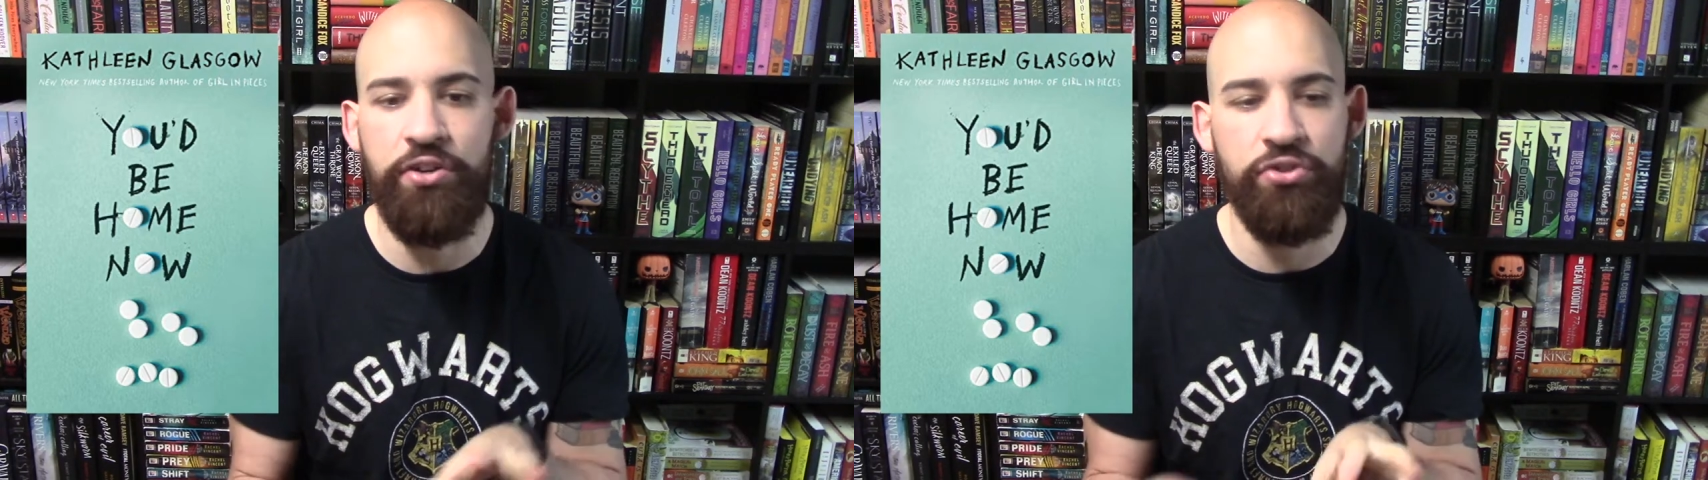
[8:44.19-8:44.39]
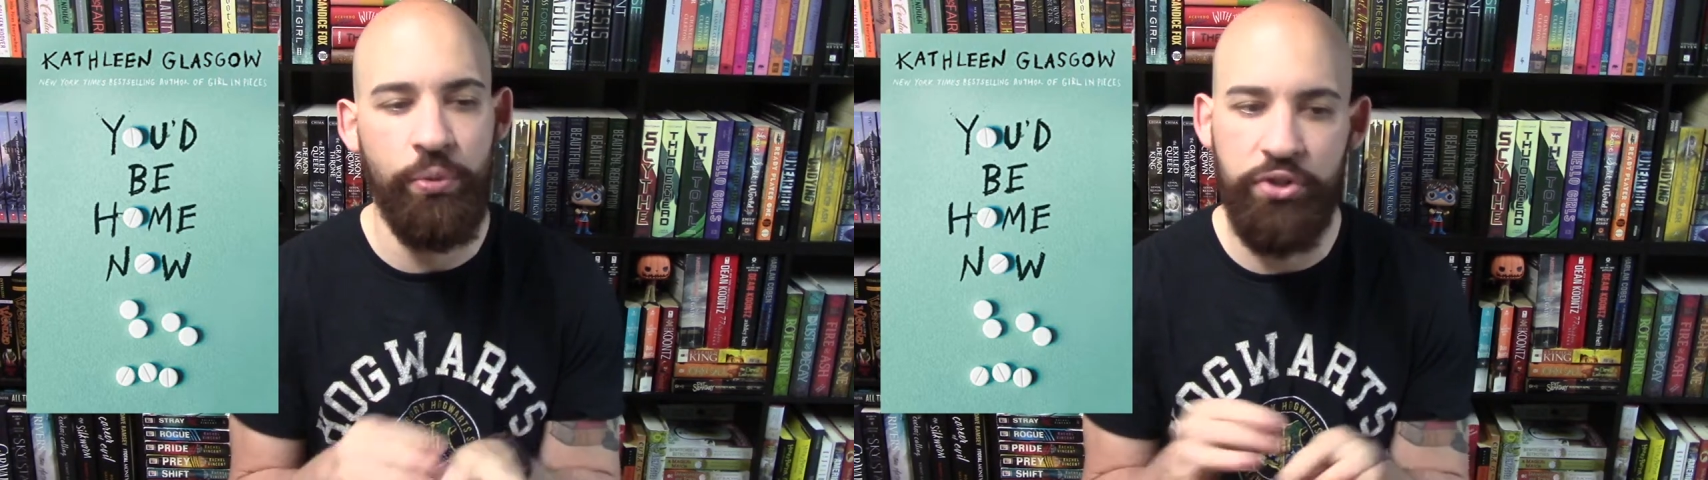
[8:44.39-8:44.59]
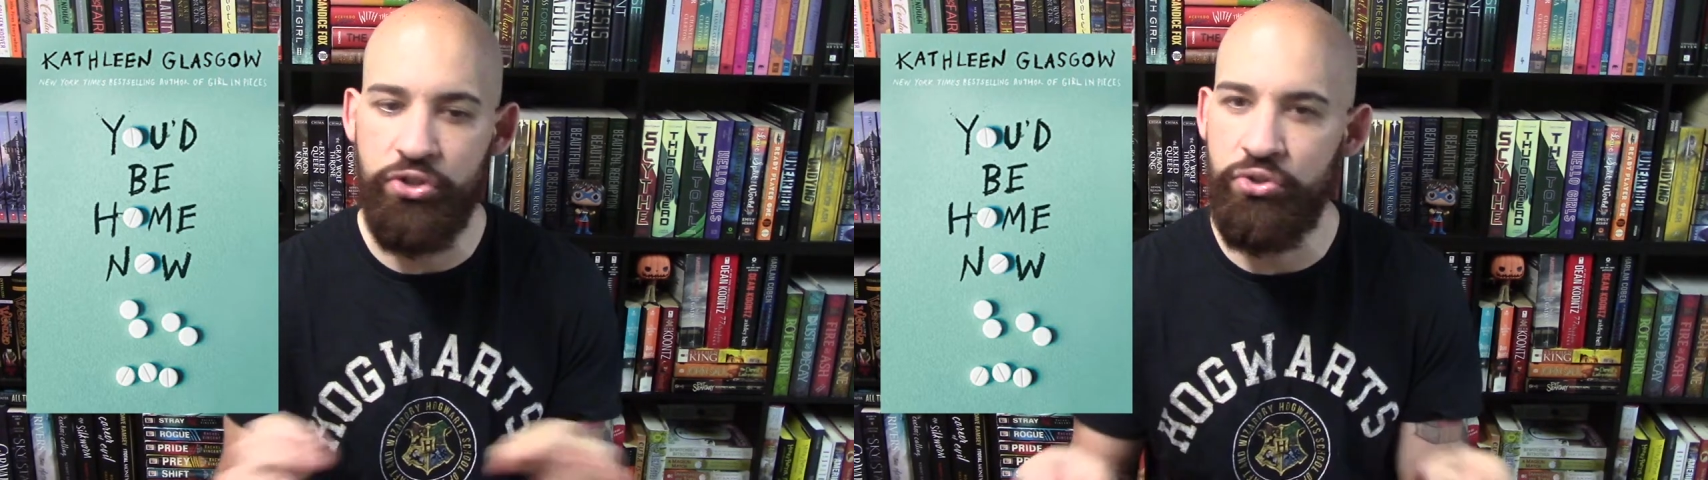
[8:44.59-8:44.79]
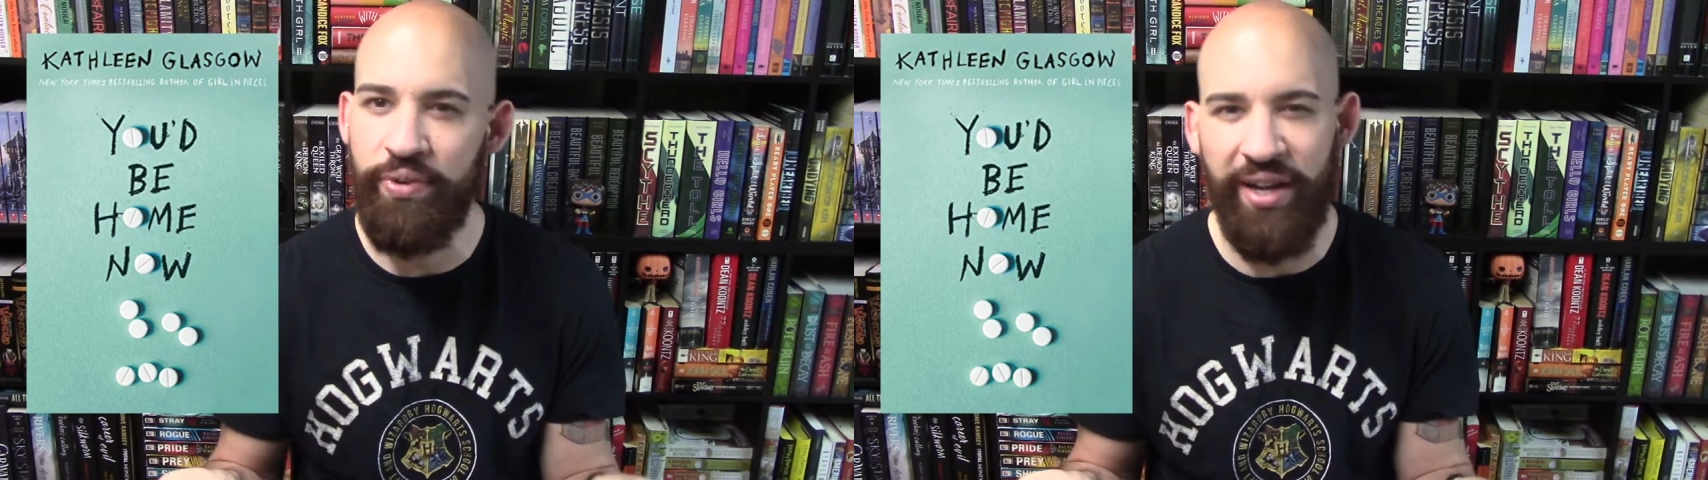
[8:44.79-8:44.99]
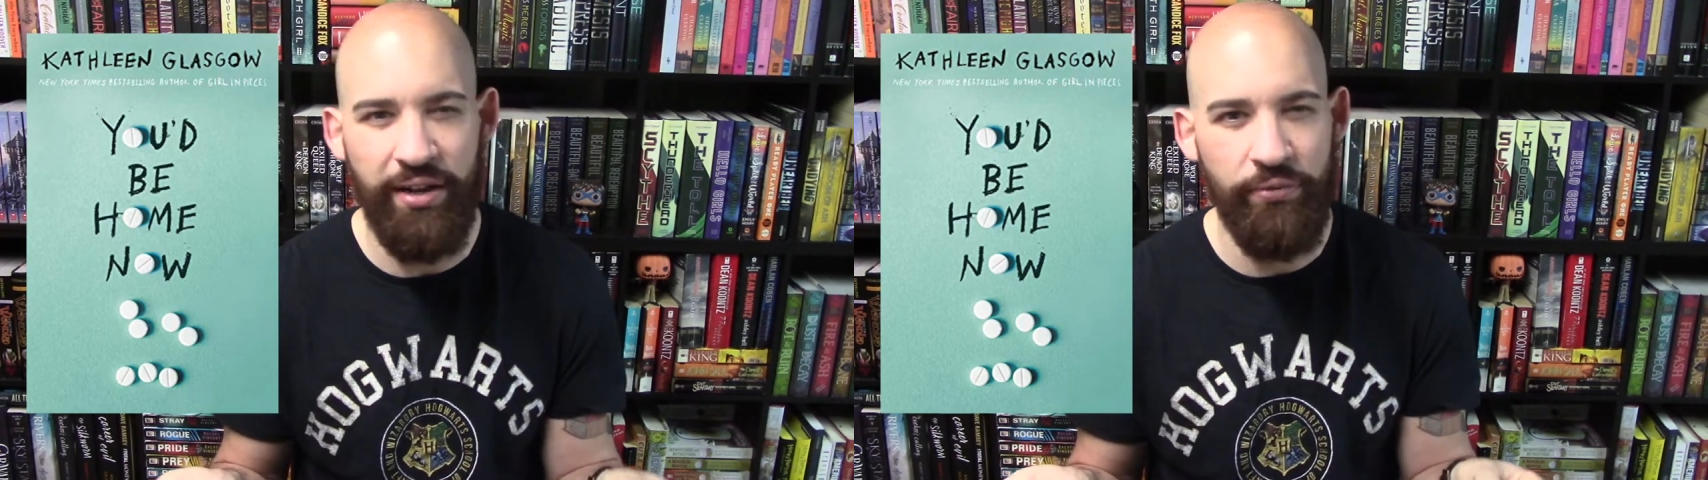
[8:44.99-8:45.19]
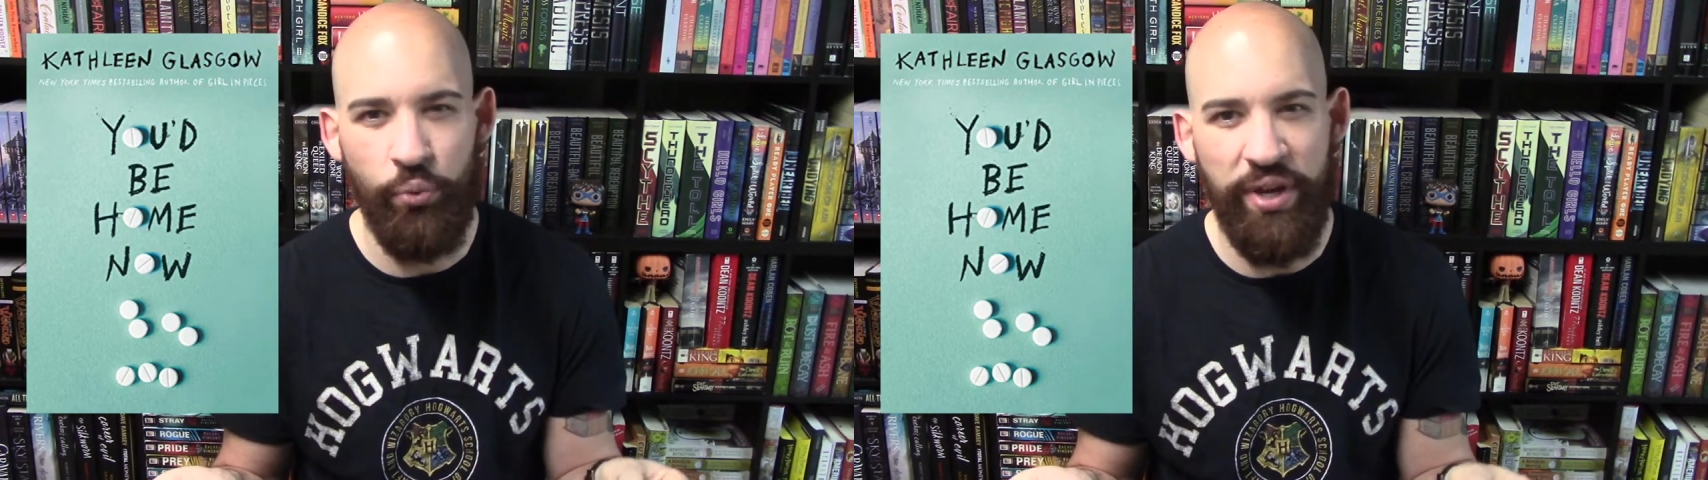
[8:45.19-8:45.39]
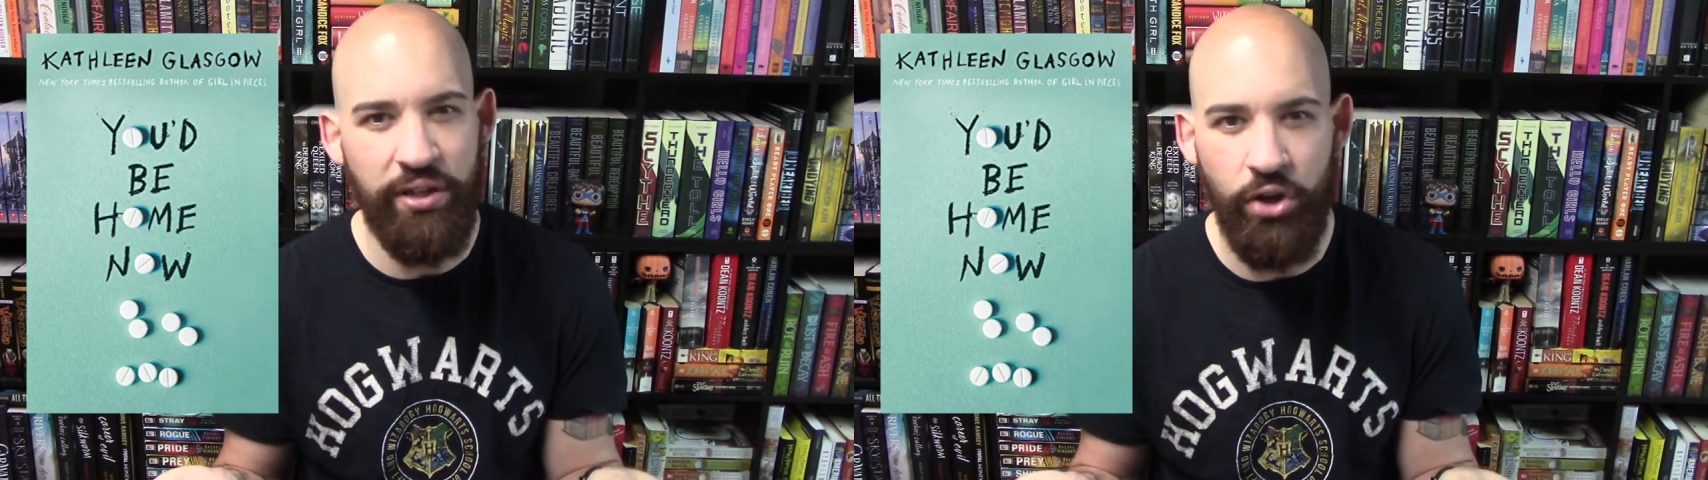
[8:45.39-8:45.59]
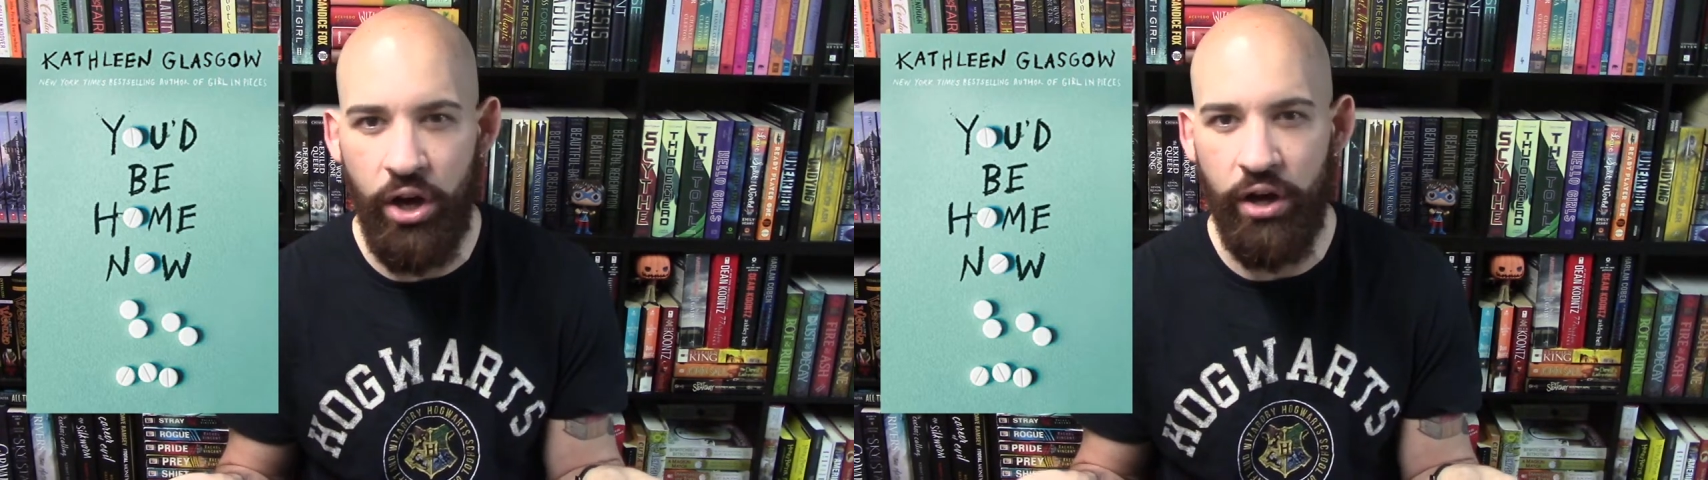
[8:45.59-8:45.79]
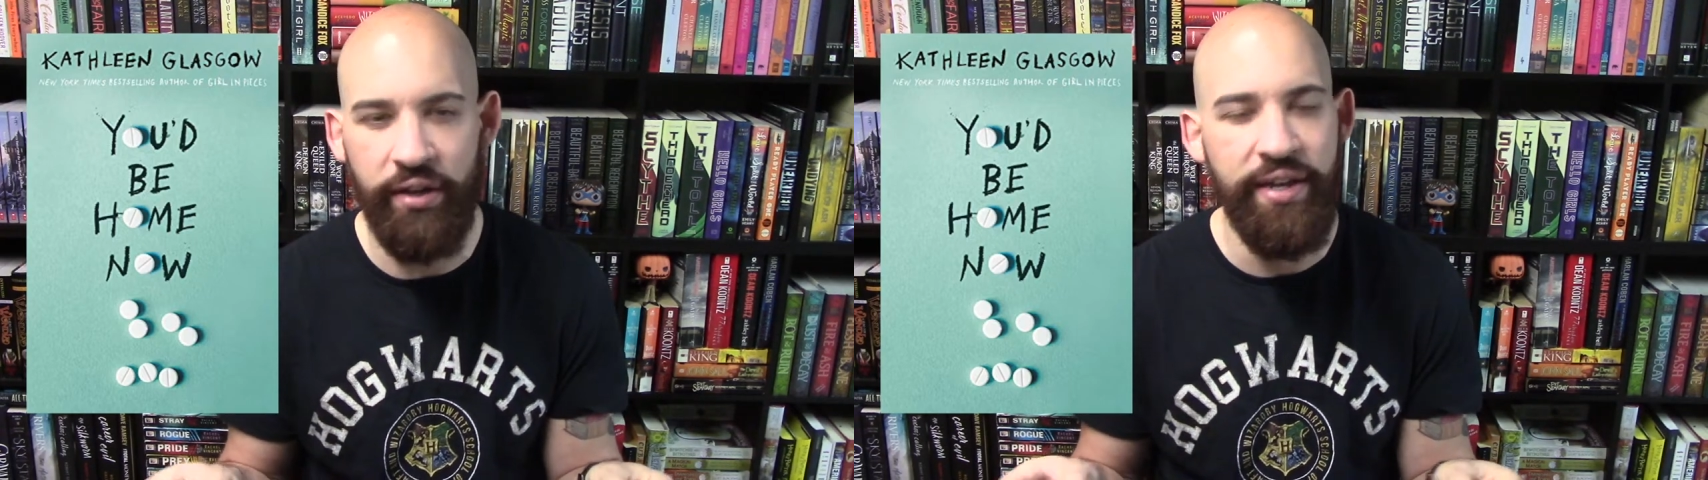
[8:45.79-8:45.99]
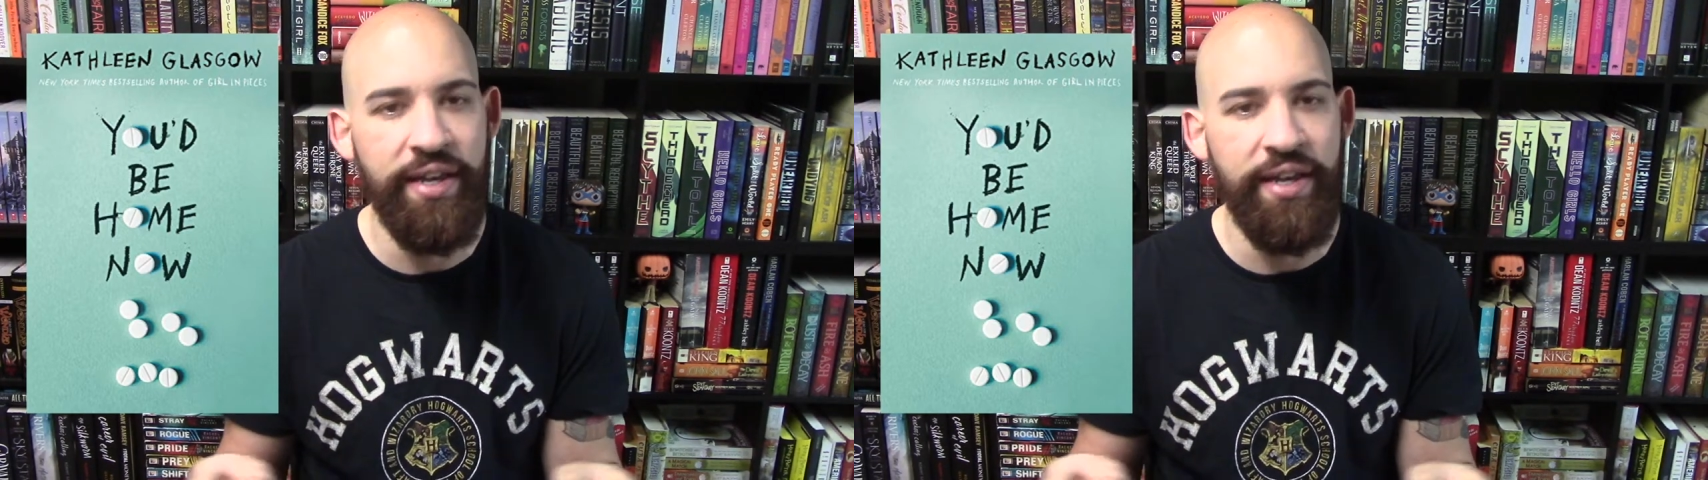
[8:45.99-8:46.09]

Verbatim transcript: So we're just doing kind of a week long